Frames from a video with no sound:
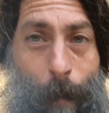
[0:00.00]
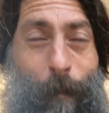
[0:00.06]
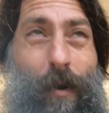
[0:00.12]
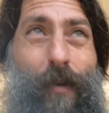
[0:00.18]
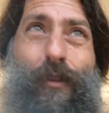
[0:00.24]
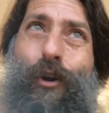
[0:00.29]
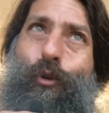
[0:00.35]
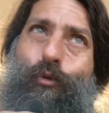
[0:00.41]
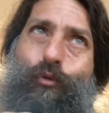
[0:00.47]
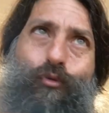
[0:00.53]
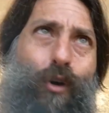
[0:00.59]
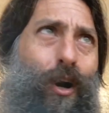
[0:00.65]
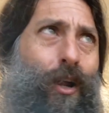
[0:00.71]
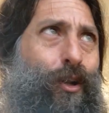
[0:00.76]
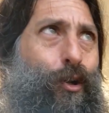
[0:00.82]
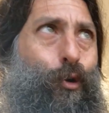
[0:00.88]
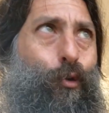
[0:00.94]
but they're
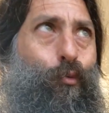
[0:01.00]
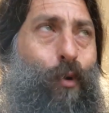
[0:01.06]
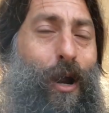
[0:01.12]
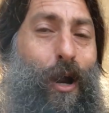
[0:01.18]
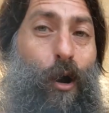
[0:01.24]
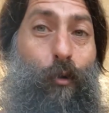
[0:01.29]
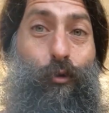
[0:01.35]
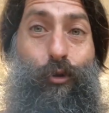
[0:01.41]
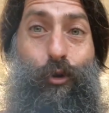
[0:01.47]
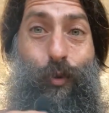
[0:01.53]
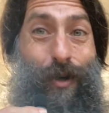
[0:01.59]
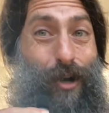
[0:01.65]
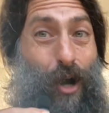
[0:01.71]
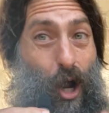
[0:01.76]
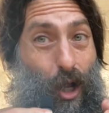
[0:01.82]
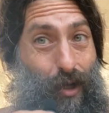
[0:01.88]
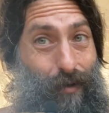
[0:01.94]
running around doing
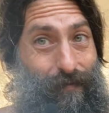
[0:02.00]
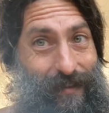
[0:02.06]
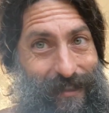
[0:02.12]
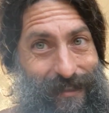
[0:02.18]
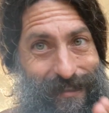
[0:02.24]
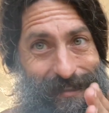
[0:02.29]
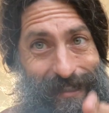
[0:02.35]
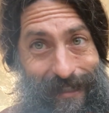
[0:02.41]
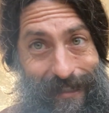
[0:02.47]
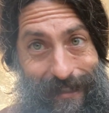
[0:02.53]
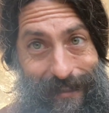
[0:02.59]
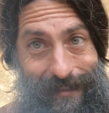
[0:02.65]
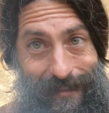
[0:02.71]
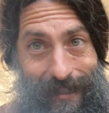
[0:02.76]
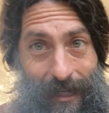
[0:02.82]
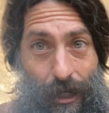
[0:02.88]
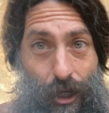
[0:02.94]
all of these things